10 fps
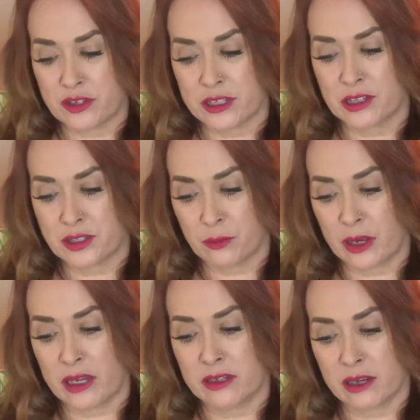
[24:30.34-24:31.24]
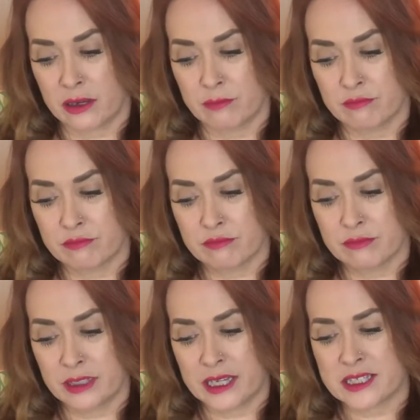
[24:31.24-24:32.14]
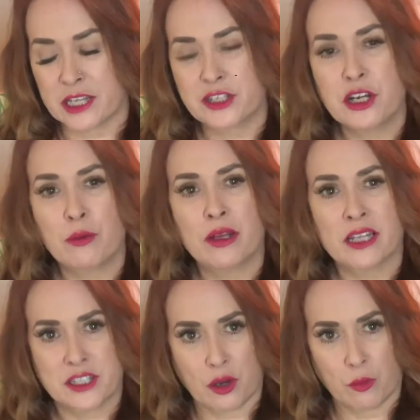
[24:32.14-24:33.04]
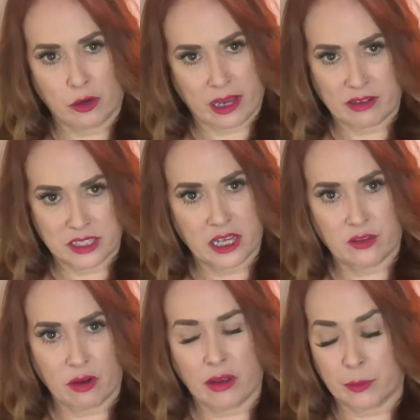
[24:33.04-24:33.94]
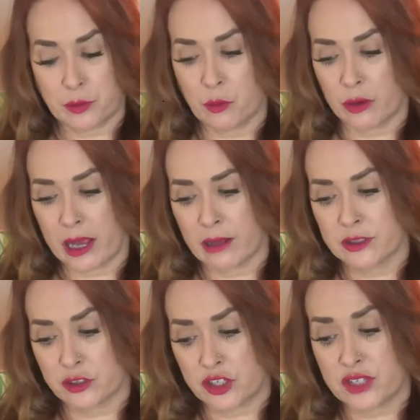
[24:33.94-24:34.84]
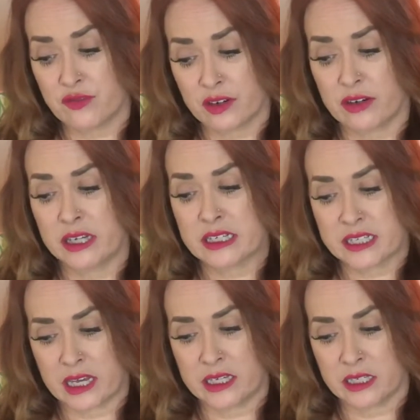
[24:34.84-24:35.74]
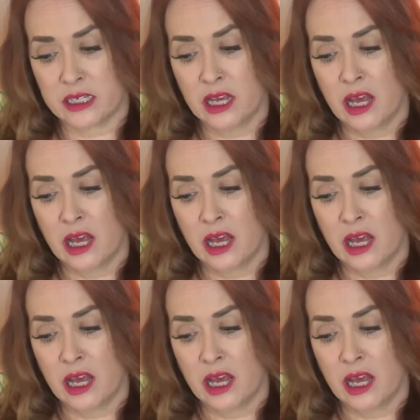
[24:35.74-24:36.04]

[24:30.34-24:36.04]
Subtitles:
lost the weight, Leah says, you know what, let's go work out together. I'll help you work out. And so she's very excited.